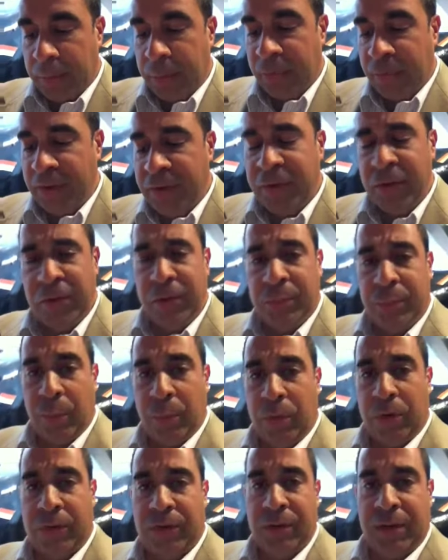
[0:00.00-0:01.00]
Professional
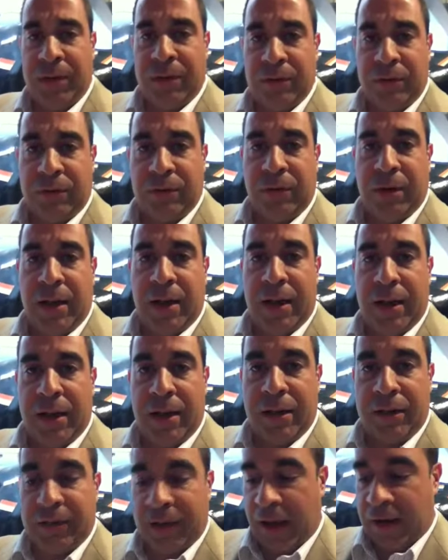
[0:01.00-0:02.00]
sports industry
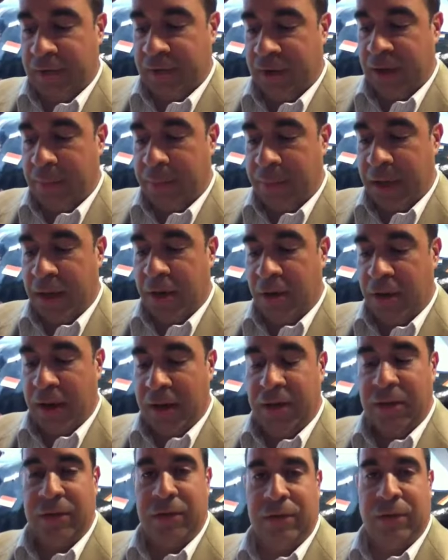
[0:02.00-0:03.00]
is actually a bigger
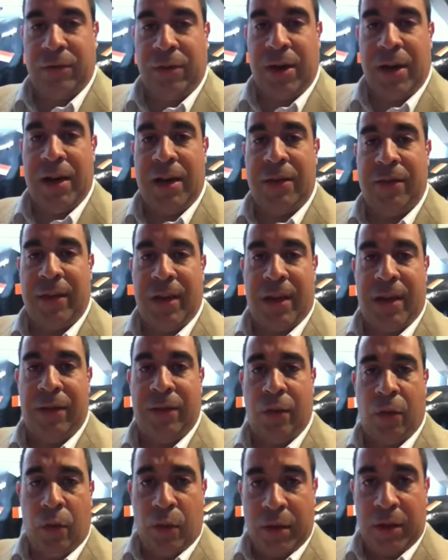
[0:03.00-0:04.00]
industry than
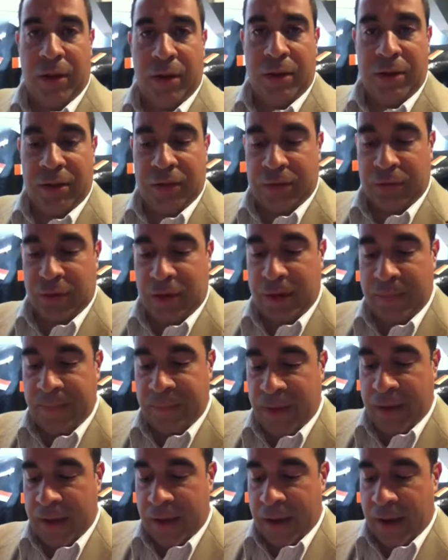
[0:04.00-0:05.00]
the oil industry,
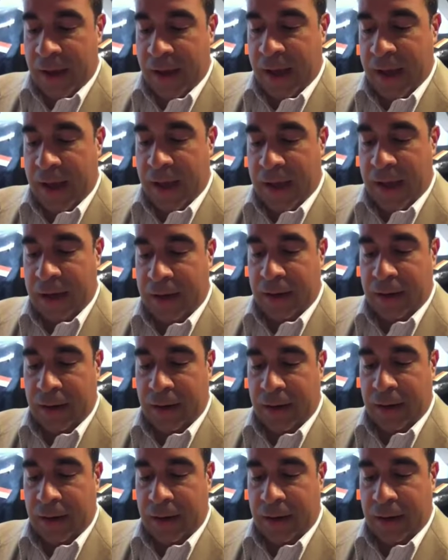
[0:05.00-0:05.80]
and